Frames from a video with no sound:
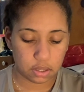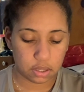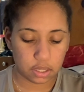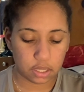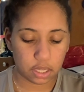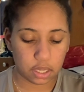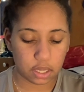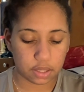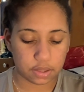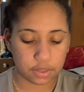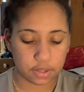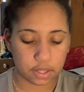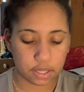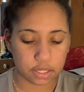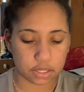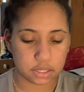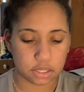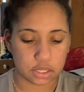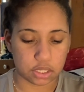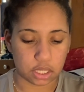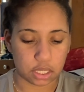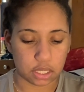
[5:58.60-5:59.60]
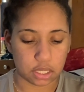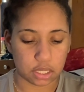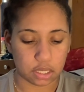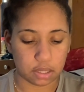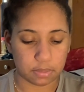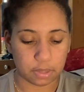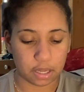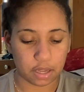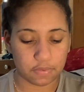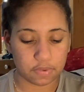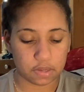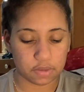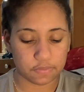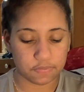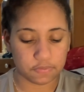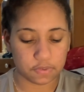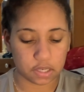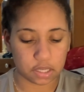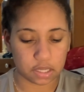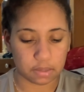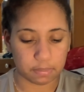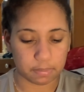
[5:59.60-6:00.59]
Yeah, thanks, Jaden. I'm having a
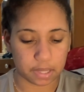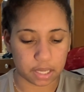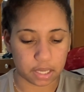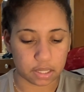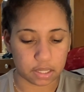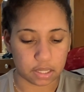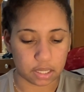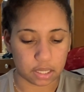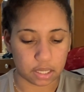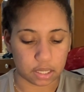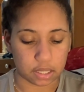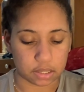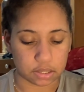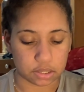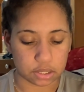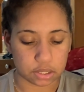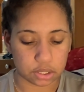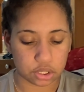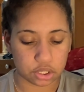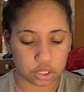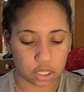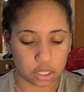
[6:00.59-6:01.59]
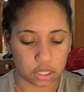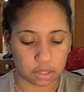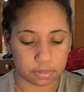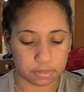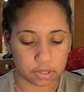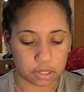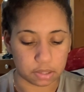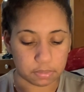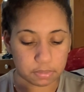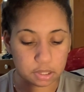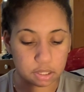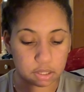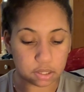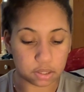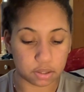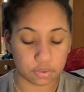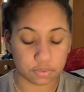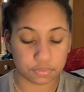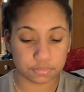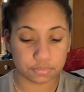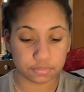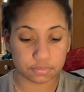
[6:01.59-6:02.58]
fucking bad day. Just shut up and leave me
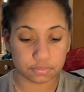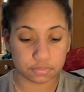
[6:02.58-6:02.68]
alone.